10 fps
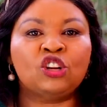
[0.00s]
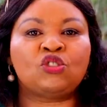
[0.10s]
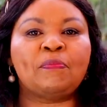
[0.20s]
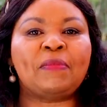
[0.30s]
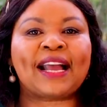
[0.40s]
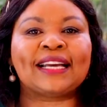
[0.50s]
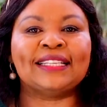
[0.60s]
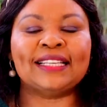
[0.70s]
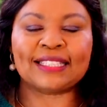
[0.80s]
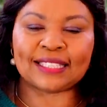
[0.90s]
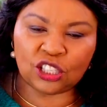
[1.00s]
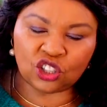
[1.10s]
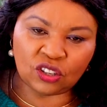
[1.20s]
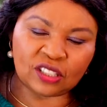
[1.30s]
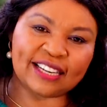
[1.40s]
to make
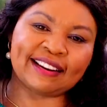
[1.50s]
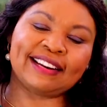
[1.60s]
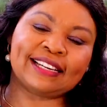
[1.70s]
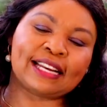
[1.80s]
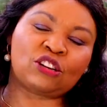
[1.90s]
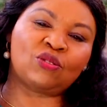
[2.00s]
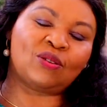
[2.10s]
decisions related to